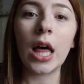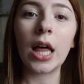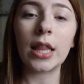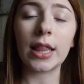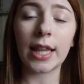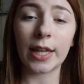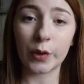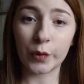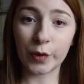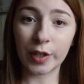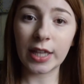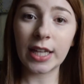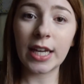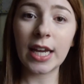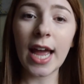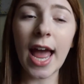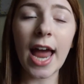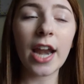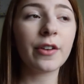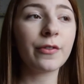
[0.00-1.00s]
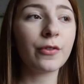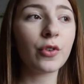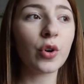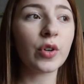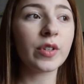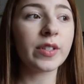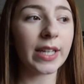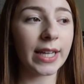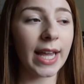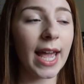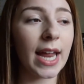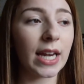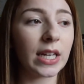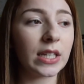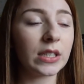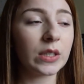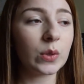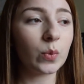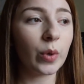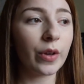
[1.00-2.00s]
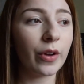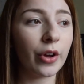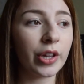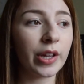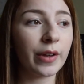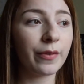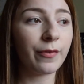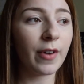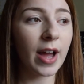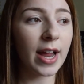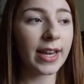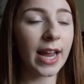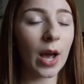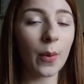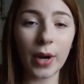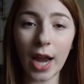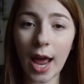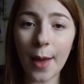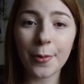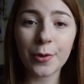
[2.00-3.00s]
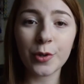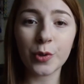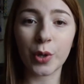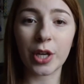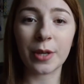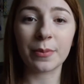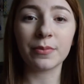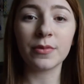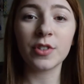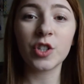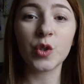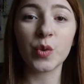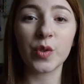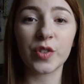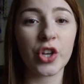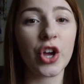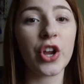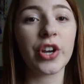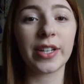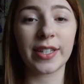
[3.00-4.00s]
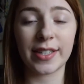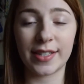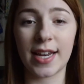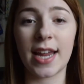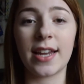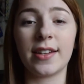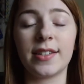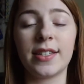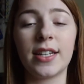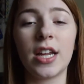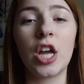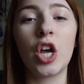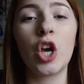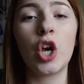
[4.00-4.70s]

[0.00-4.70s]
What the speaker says: Like, really? And of course, again, we only find out what happened to him to a certain extent.